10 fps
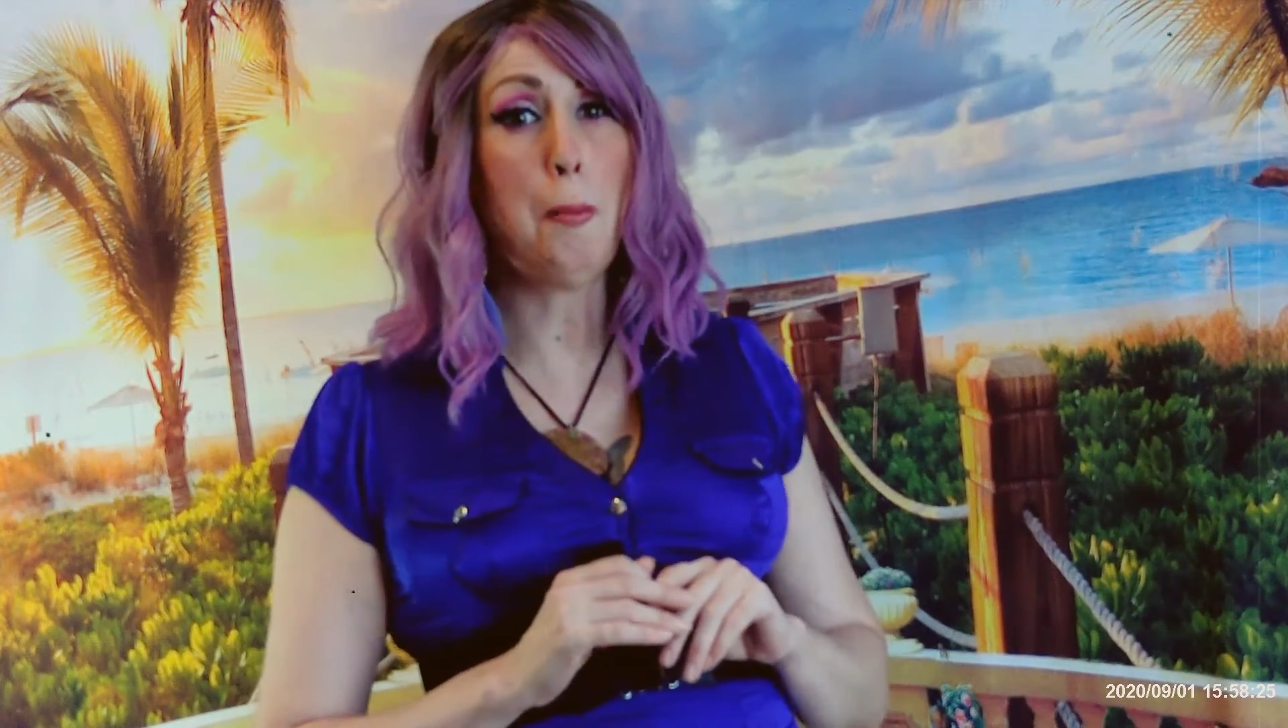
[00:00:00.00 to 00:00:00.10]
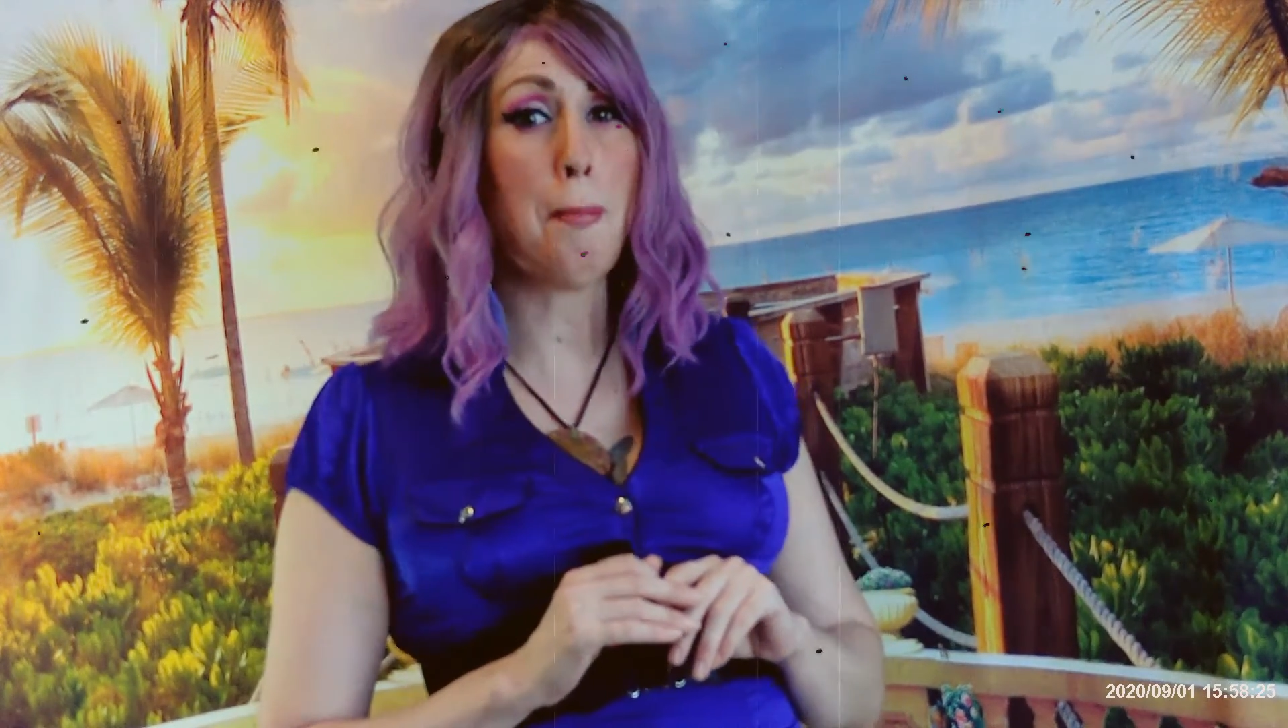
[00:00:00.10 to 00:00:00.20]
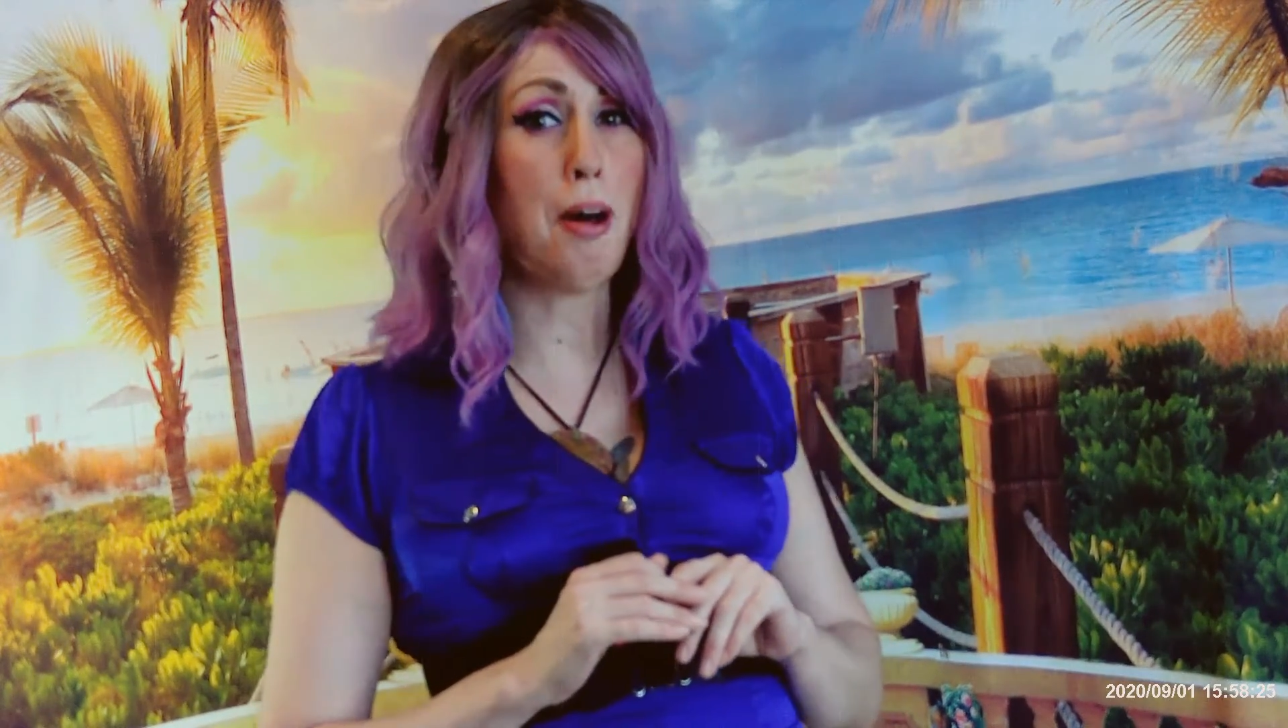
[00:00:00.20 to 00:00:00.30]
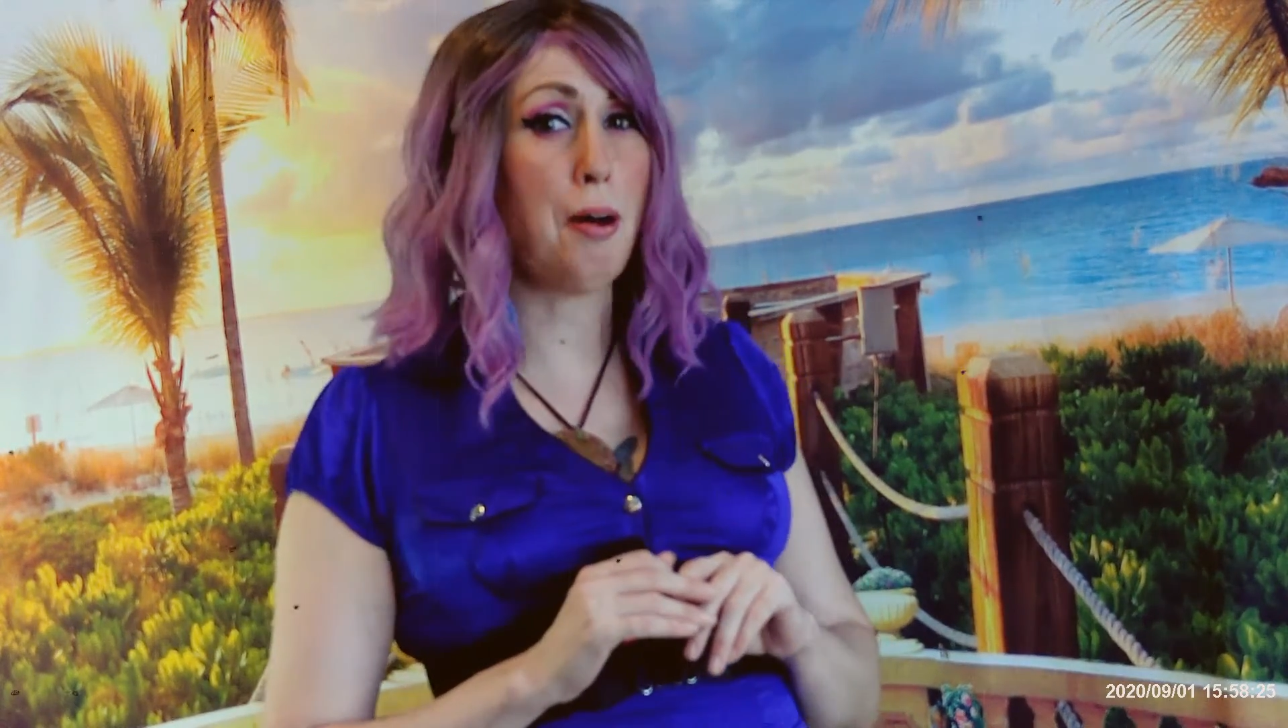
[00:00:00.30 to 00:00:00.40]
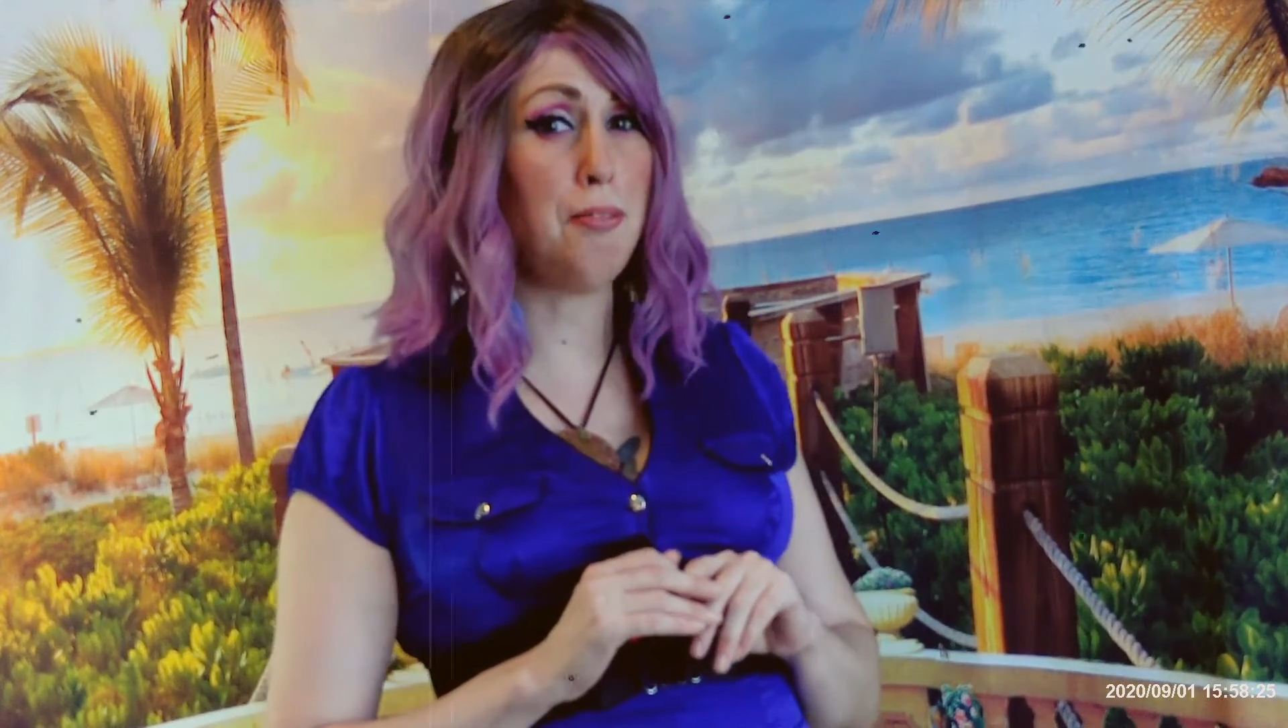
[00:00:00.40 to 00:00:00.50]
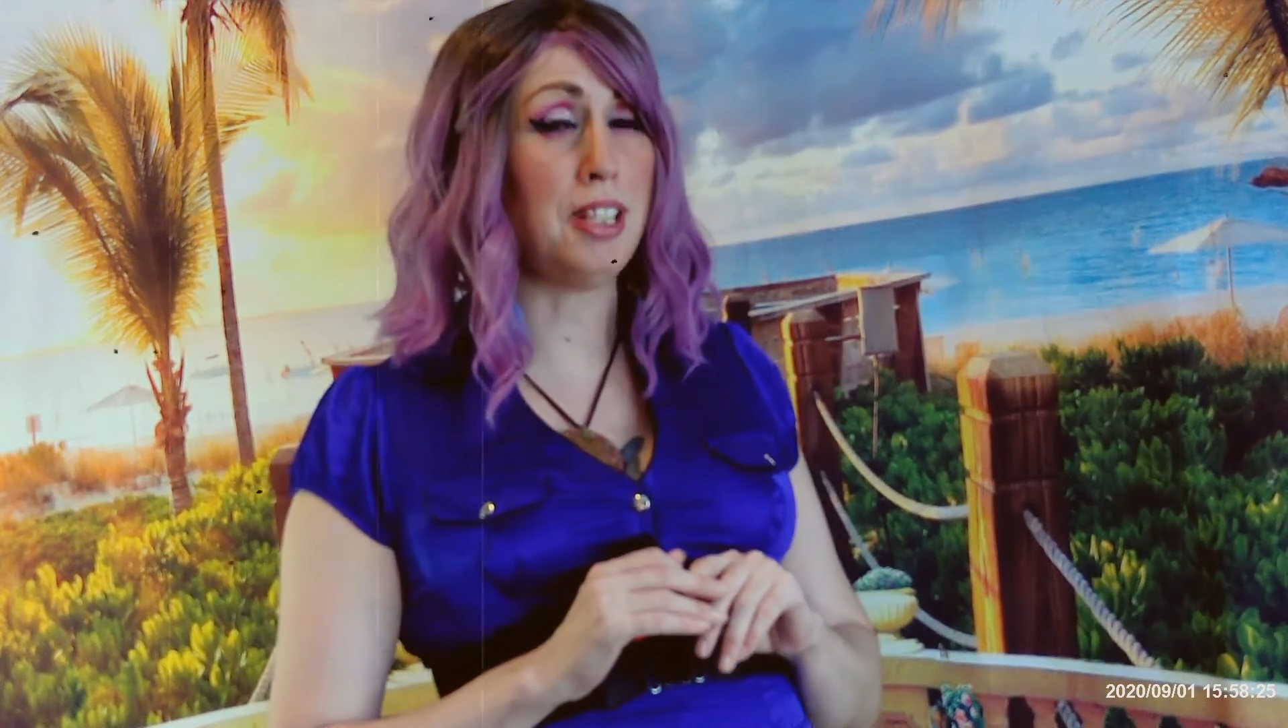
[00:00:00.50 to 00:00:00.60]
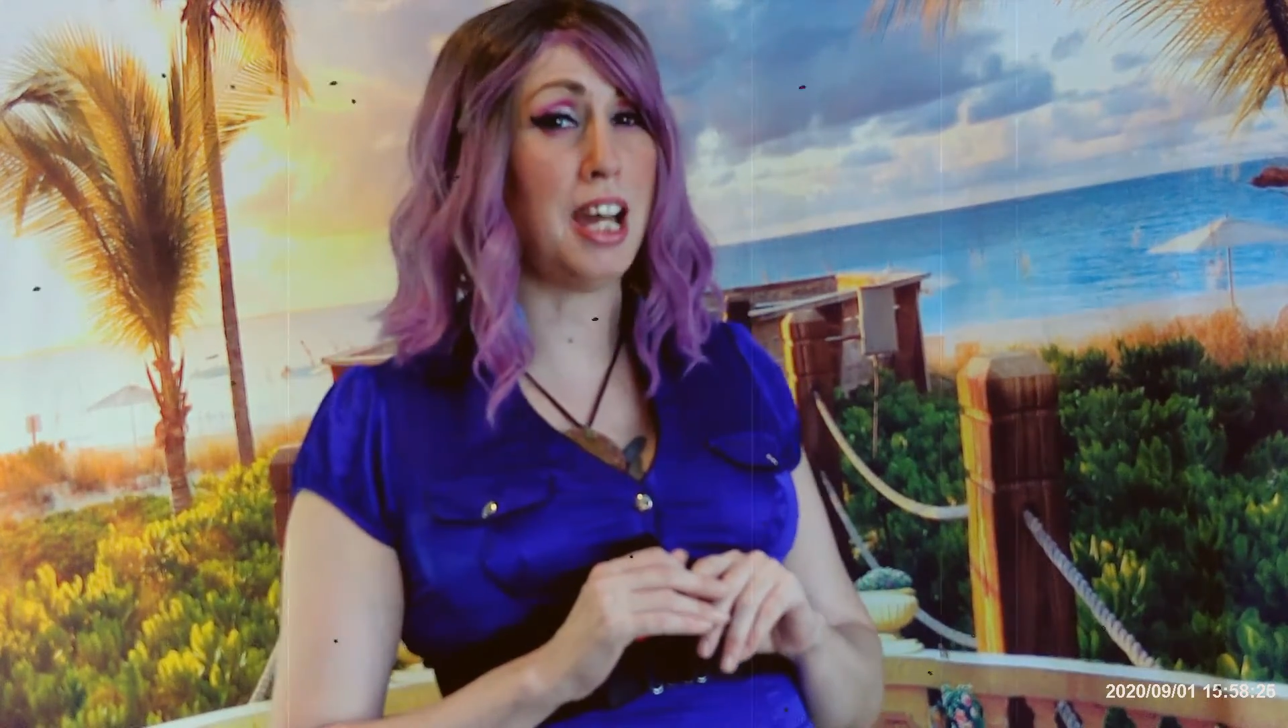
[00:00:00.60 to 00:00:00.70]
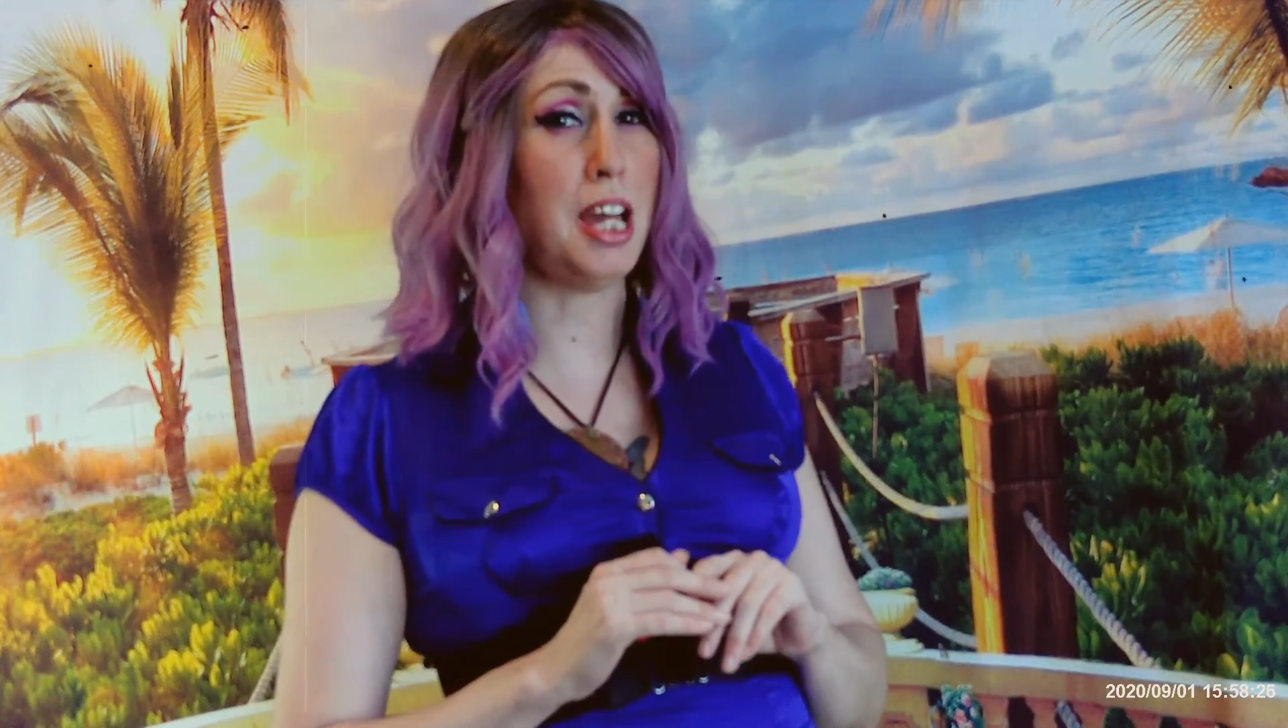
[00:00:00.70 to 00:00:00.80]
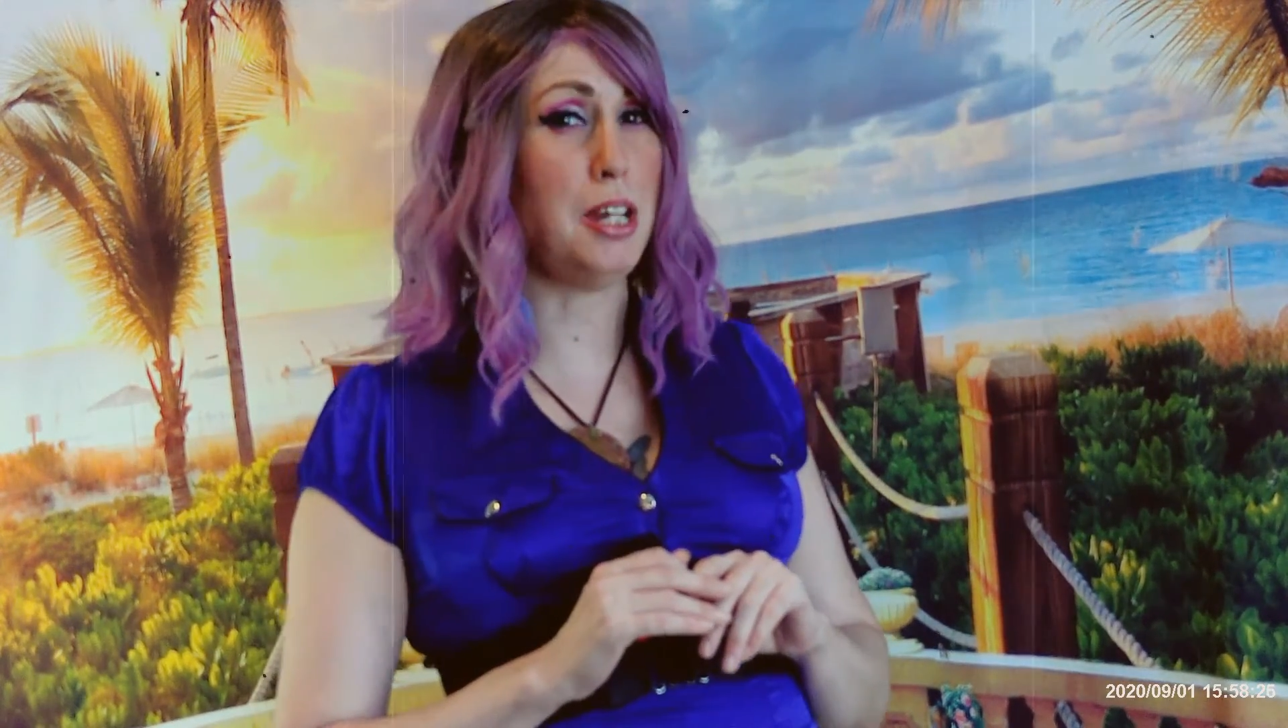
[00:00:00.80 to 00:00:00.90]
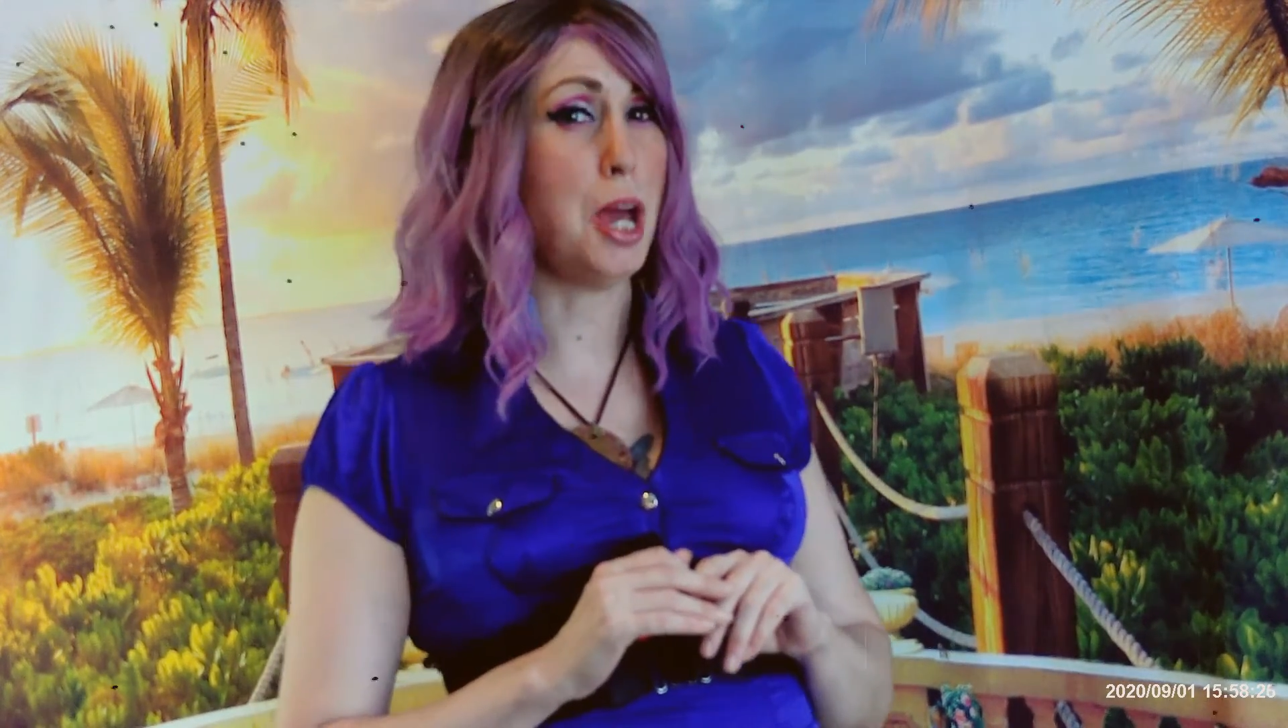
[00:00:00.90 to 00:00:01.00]
mom
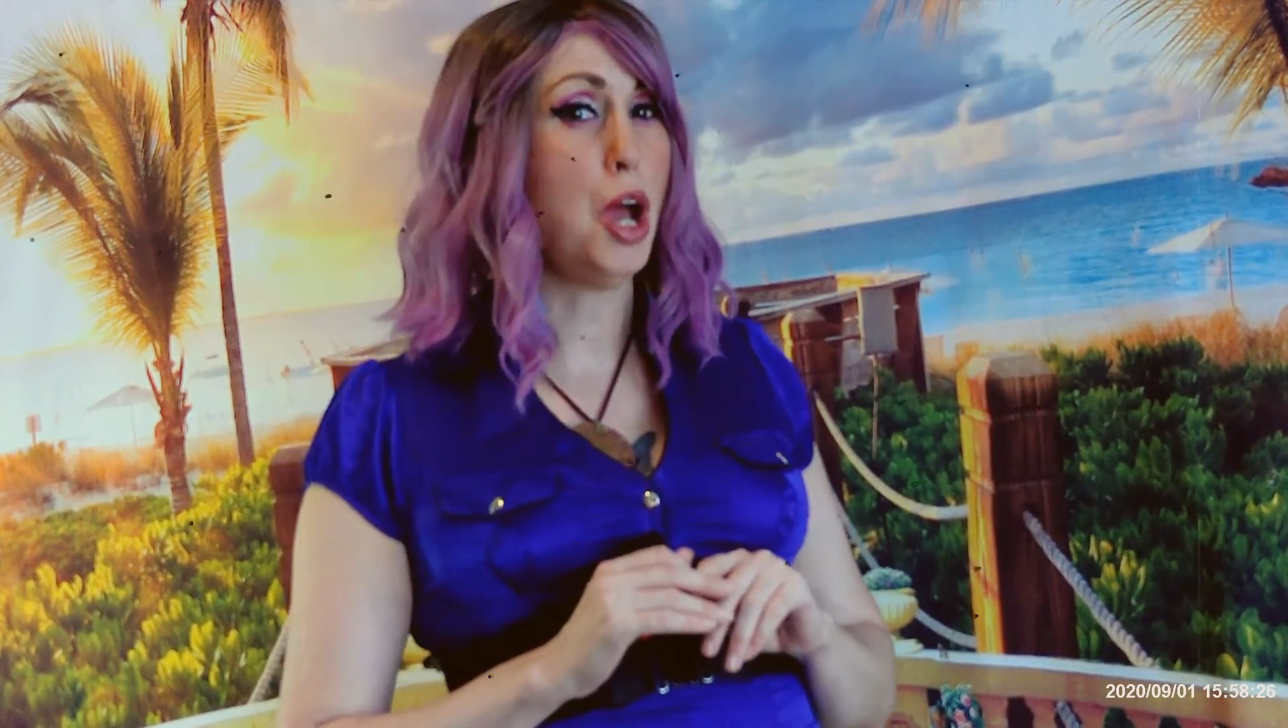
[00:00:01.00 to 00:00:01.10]
died